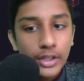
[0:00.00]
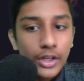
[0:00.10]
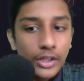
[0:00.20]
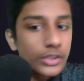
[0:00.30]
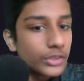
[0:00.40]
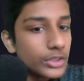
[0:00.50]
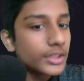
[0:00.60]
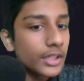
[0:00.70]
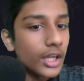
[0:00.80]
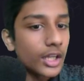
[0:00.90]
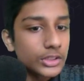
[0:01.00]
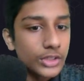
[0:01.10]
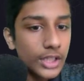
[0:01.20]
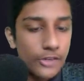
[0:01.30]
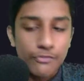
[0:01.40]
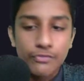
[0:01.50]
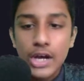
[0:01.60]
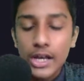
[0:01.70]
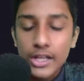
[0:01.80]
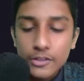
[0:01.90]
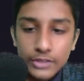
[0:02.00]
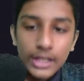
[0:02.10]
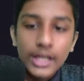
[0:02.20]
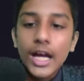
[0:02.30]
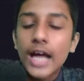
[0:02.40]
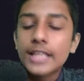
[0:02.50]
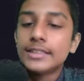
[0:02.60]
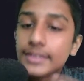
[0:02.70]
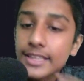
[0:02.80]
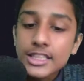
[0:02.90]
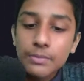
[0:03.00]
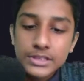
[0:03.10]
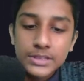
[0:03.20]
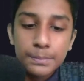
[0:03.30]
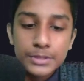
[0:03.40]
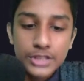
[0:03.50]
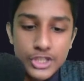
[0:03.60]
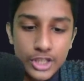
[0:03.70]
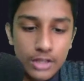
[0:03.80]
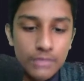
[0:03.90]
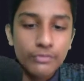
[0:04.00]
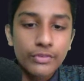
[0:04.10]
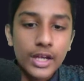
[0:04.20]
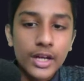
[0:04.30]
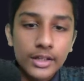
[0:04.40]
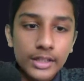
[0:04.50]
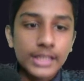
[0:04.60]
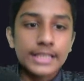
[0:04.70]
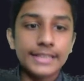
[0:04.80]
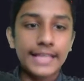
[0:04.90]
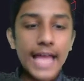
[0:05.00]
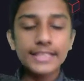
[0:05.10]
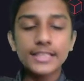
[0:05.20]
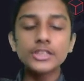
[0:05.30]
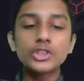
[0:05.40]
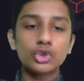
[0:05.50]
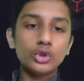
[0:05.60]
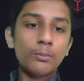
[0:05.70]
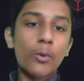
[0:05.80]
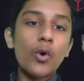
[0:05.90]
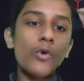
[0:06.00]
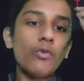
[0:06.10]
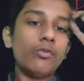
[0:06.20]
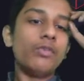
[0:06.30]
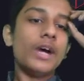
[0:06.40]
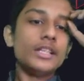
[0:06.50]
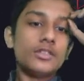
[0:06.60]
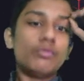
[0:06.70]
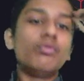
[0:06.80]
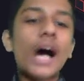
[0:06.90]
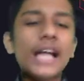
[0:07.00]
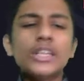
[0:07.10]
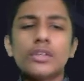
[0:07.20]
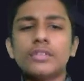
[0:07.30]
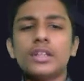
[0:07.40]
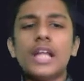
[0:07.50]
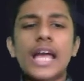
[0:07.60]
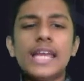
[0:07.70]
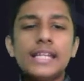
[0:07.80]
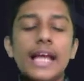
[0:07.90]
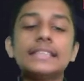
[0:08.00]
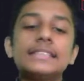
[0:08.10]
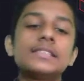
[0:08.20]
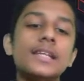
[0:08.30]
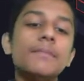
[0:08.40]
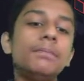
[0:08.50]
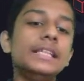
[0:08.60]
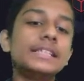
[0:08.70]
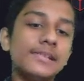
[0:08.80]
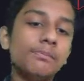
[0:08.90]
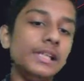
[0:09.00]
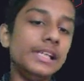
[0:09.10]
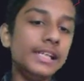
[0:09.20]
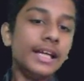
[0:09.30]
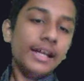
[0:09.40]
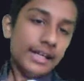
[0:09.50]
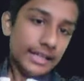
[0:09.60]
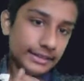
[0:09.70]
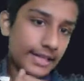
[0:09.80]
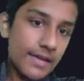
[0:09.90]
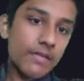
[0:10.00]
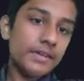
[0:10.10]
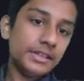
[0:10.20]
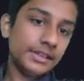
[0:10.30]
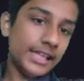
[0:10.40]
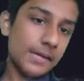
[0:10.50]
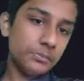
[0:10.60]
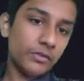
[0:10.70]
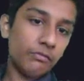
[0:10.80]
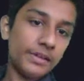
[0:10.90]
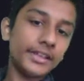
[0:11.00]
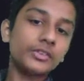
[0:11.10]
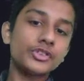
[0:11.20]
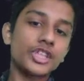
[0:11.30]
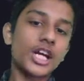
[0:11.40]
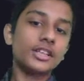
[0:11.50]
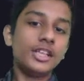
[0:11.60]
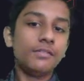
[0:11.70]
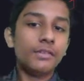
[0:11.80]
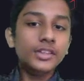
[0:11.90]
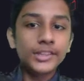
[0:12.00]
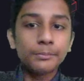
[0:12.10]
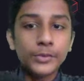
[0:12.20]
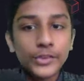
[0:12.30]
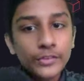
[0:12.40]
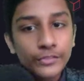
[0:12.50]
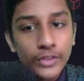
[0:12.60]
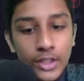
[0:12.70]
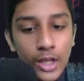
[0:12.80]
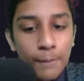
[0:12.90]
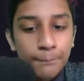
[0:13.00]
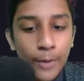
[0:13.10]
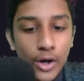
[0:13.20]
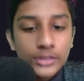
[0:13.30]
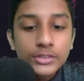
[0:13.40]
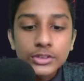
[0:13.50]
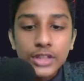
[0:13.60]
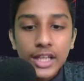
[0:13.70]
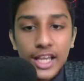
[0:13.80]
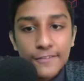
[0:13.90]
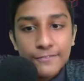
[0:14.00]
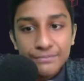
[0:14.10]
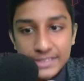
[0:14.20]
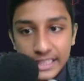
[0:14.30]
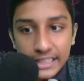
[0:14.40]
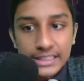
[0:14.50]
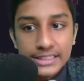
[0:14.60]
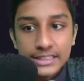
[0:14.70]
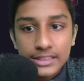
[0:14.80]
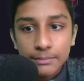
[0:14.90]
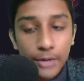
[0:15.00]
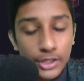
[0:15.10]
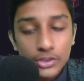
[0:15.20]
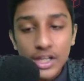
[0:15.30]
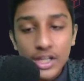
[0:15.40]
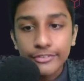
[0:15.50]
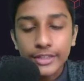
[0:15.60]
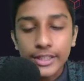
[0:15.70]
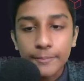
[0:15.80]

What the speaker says: Rook to f5, and this was the position where Daniel Dubov went wide out of the line and simply gave away the game to Vidit Gujrathi with the move pawn to f6, pawn to f3.